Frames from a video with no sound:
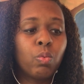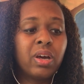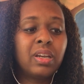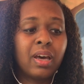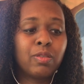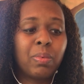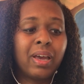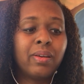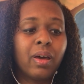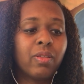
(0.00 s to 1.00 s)
one death by
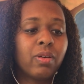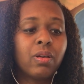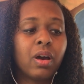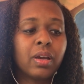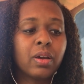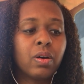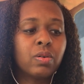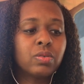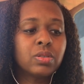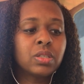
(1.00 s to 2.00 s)
another, and on it
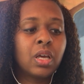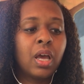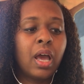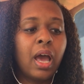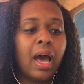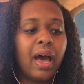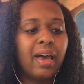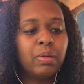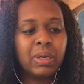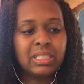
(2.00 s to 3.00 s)
goes. I
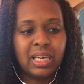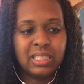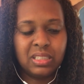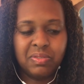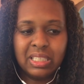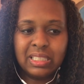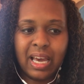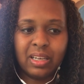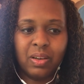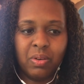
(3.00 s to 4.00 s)
had my taste of
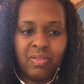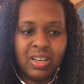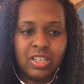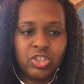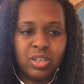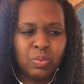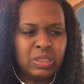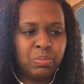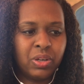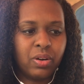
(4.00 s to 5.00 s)
exacting revenge, and it
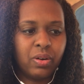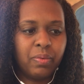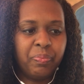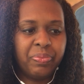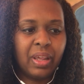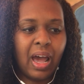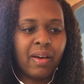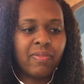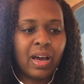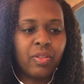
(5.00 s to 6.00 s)
was bitter.
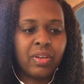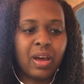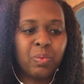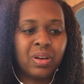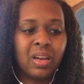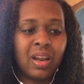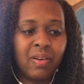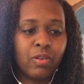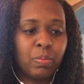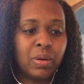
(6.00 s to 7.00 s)
I vowed that I would
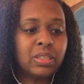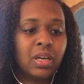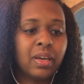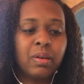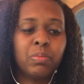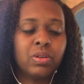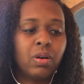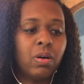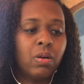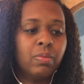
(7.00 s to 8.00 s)
never partake in
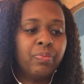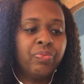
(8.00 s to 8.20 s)
Badal.